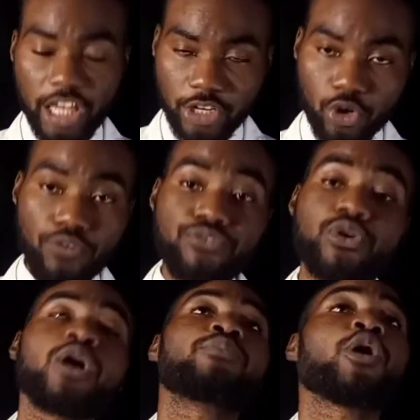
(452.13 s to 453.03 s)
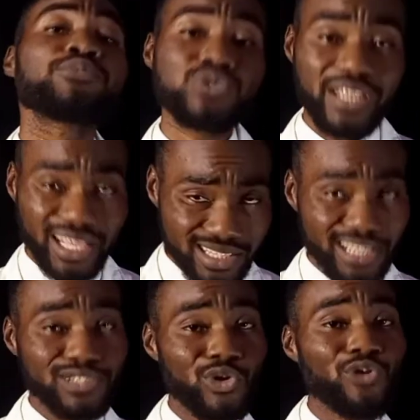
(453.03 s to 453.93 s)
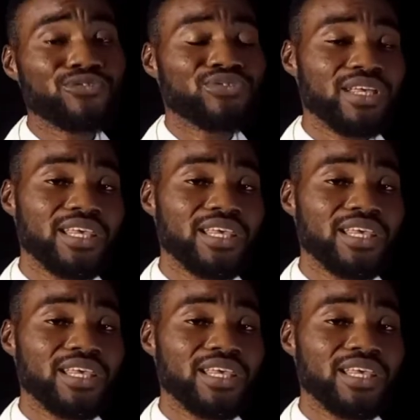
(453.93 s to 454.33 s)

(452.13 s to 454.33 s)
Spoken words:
enough, up to the extent of